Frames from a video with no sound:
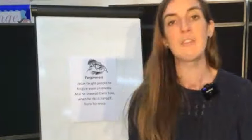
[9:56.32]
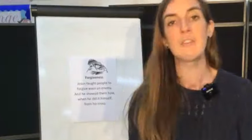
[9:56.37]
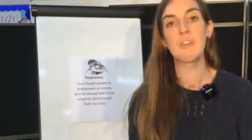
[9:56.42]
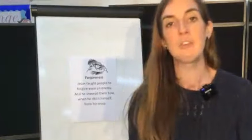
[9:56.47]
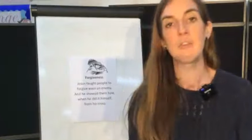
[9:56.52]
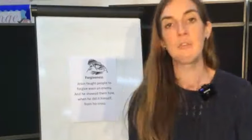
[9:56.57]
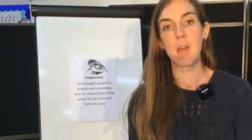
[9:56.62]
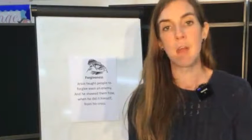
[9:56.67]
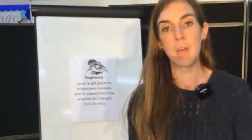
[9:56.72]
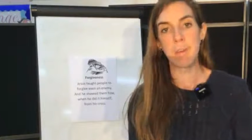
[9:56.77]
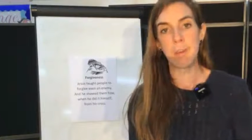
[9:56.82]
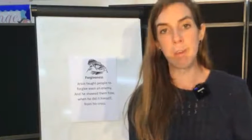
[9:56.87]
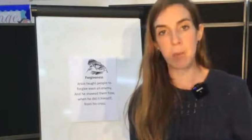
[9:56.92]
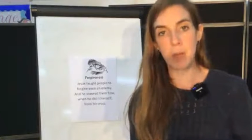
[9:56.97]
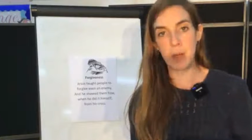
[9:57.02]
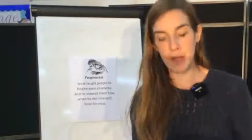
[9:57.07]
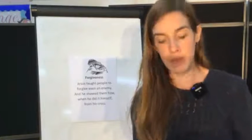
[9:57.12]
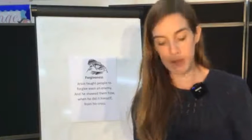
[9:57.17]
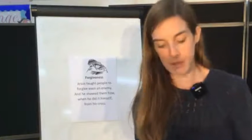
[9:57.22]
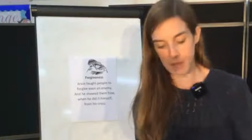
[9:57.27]
two rhyming
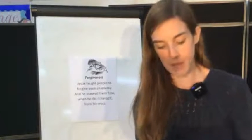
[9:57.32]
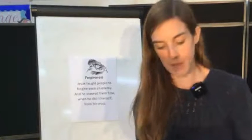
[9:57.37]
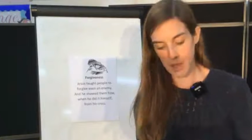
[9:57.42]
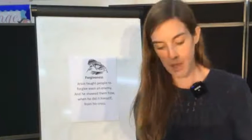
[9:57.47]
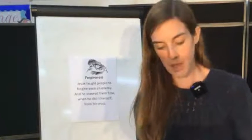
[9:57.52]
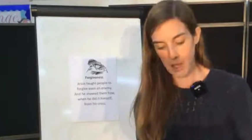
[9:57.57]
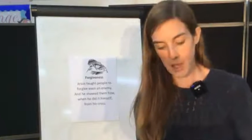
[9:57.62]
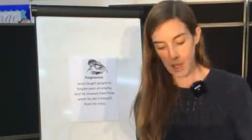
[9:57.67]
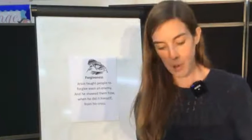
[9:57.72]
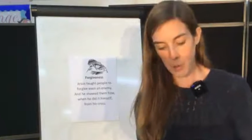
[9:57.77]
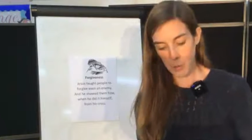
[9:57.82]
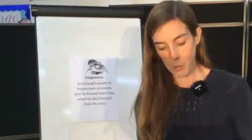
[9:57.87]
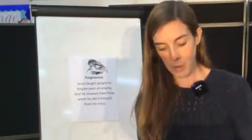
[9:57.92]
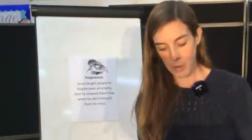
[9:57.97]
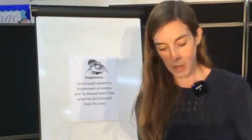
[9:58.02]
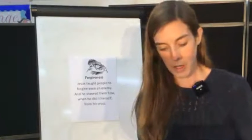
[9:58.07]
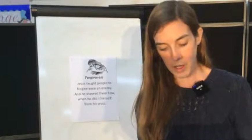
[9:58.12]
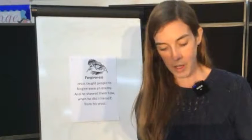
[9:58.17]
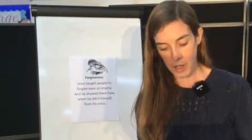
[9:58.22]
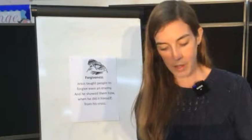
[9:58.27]
words
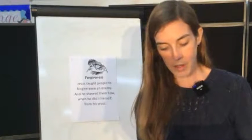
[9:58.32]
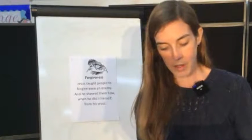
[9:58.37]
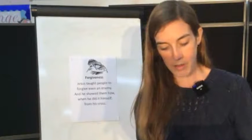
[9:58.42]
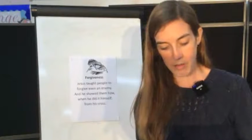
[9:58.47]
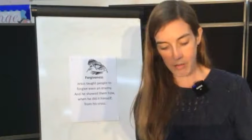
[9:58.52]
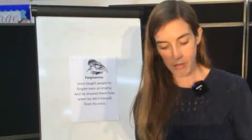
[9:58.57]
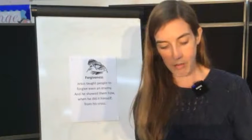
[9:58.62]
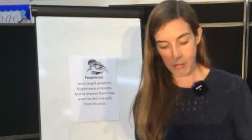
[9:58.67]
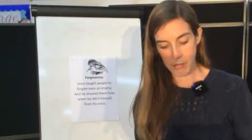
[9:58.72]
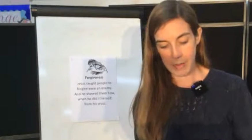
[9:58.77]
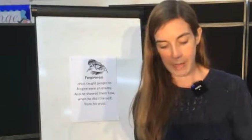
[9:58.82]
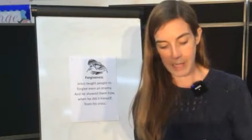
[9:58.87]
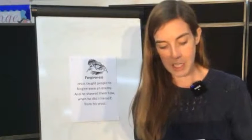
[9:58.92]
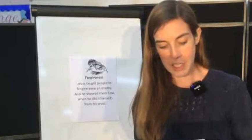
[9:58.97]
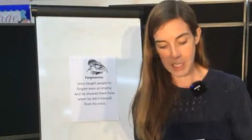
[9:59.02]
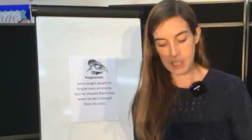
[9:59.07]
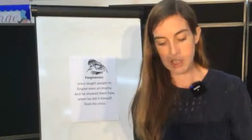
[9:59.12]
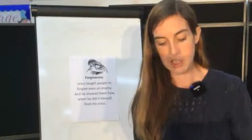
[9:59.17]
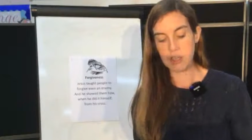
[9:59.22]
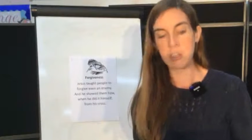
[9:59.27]
were
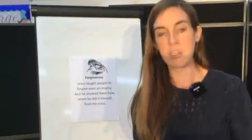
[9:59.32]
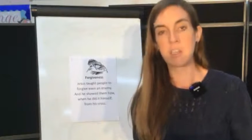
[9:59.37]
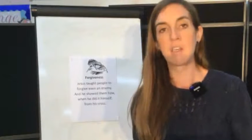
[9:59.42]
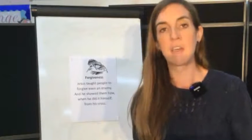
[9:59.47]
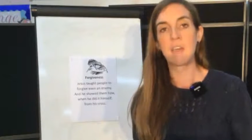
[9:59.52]
splashed